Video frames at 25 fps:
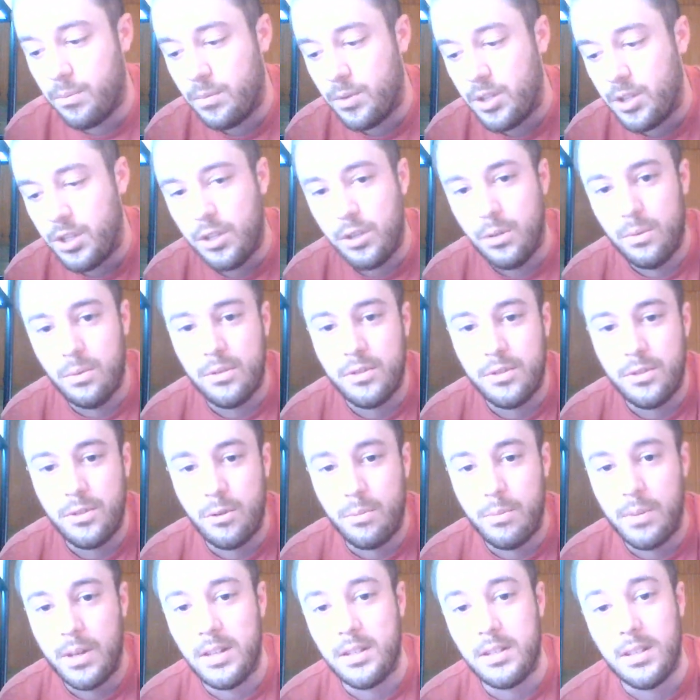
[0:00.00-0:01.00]
cute
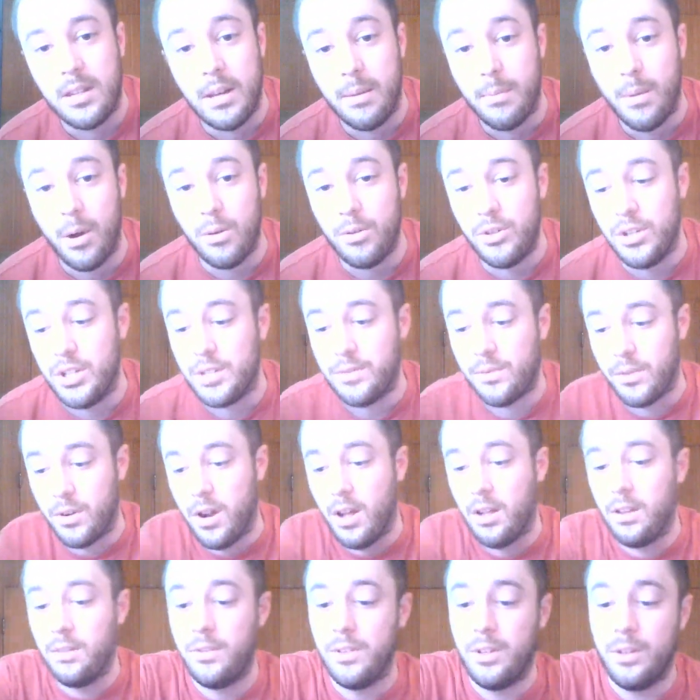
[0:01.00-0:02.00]
zoom-ins and emojis for
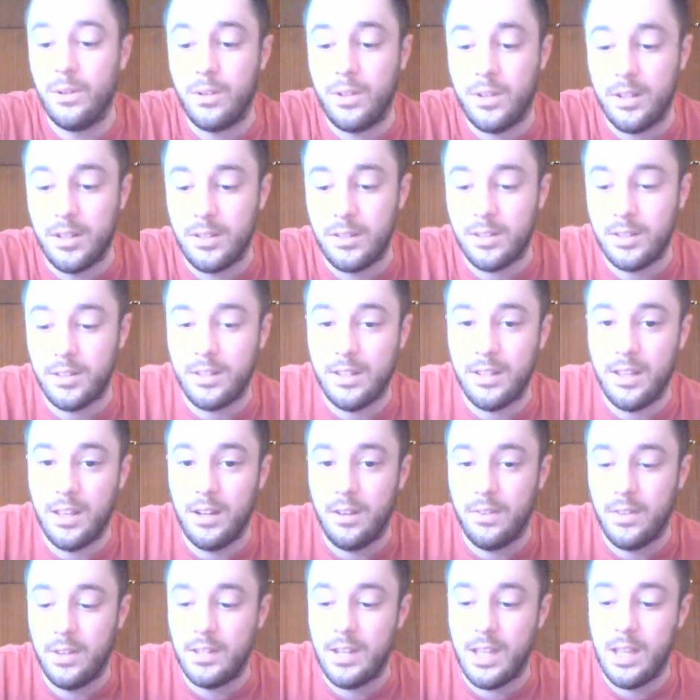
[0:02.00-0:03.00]
all of you, because at the end
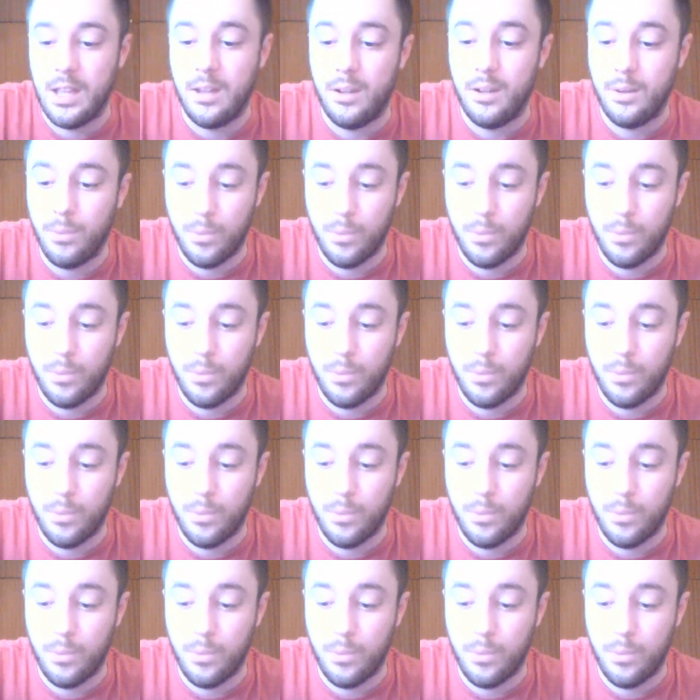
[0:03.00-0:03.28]
of the day,